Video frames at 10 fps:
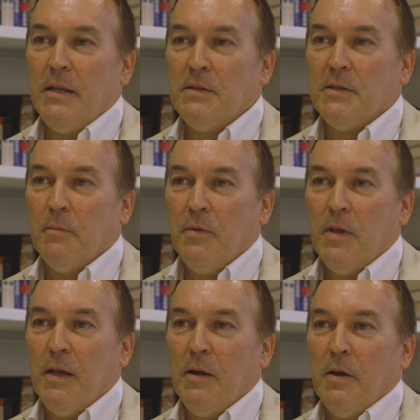It's
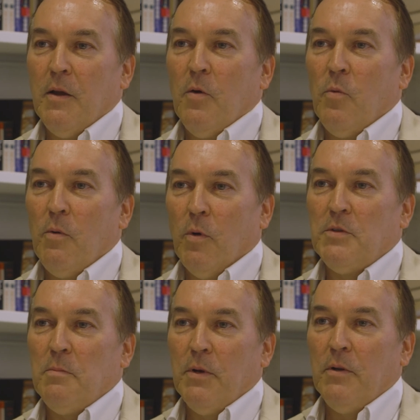something we
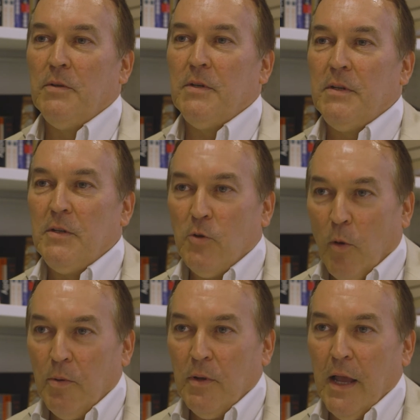want to build a
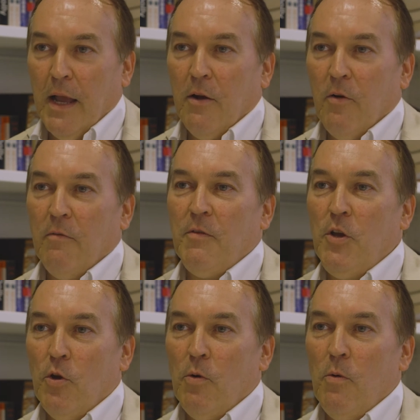doppelganger of
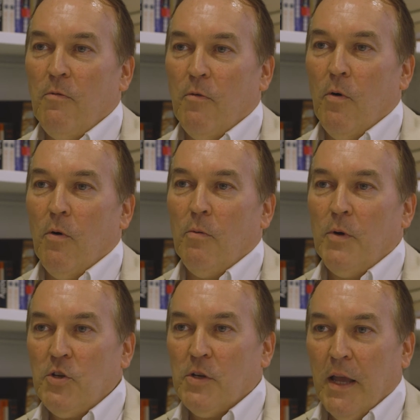you for,
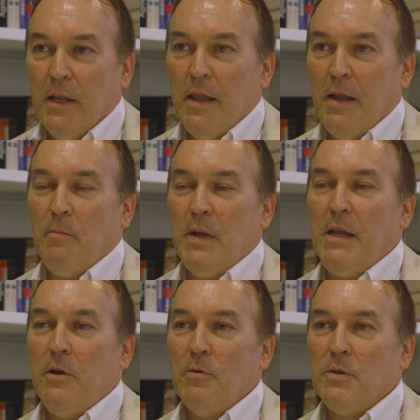which can then be
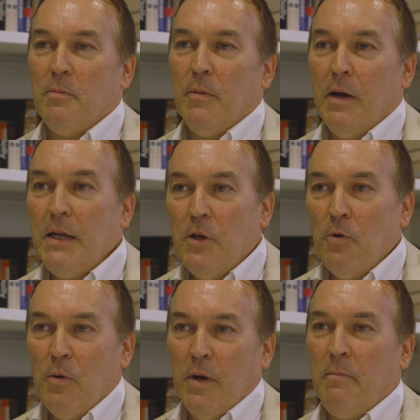used by
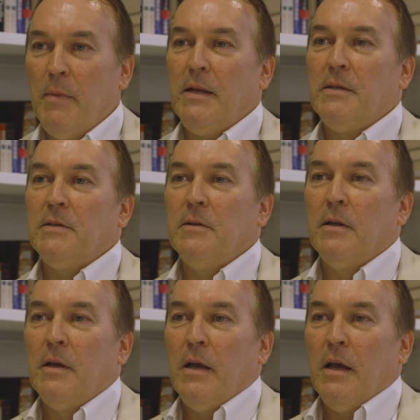you and
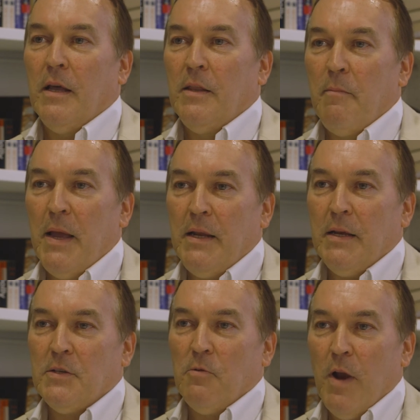medicine and the
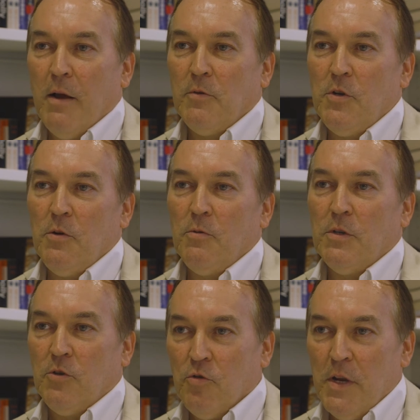medics around you
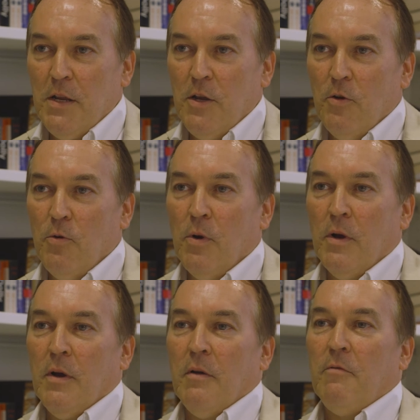to treat
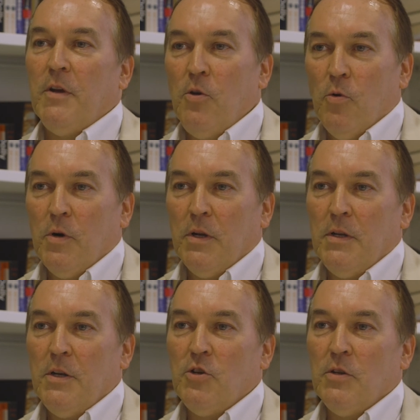you for your
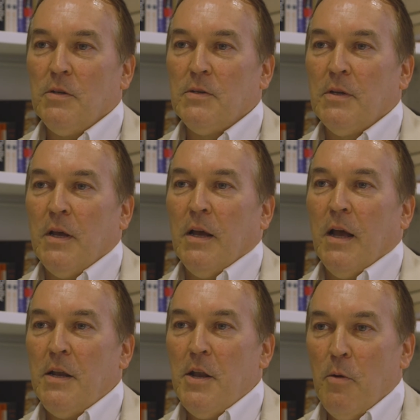conditions
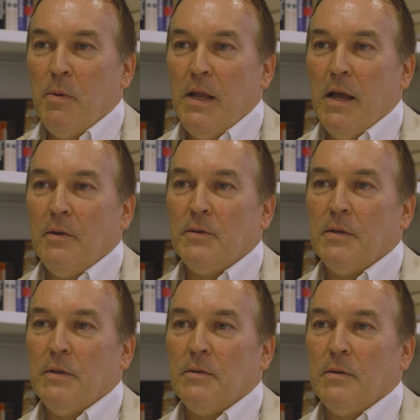and nobody
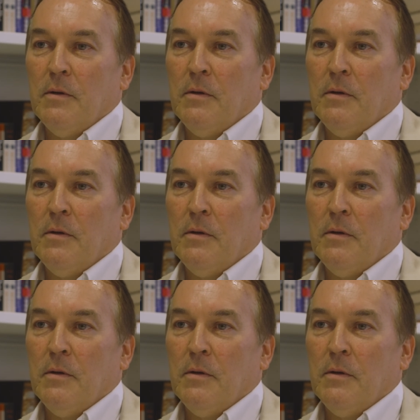else's.